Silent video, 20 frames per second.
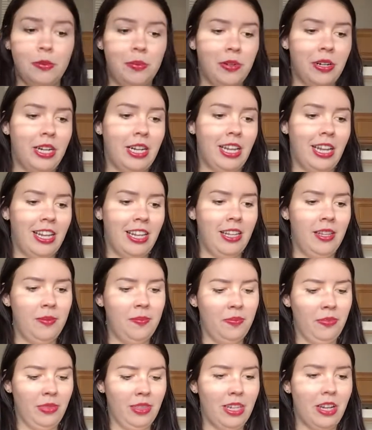pretty.
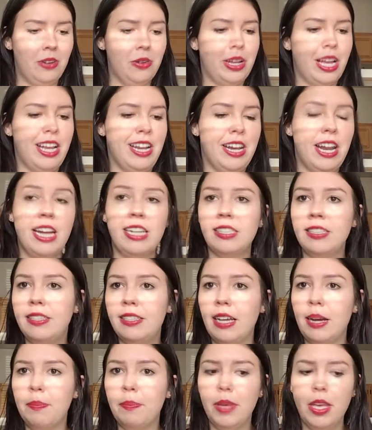Okay, next
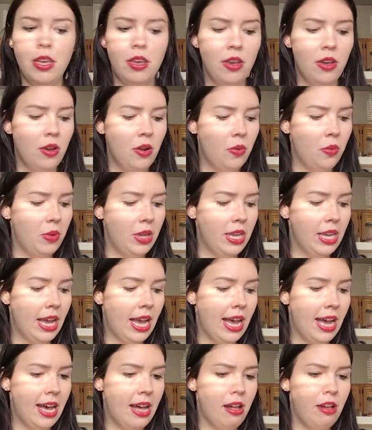up we
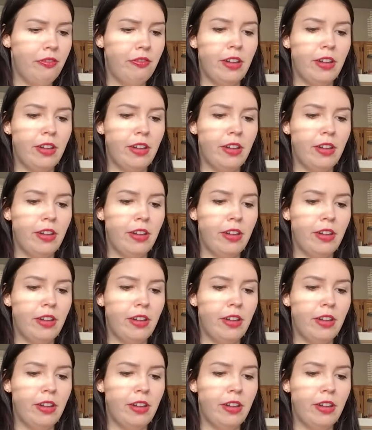have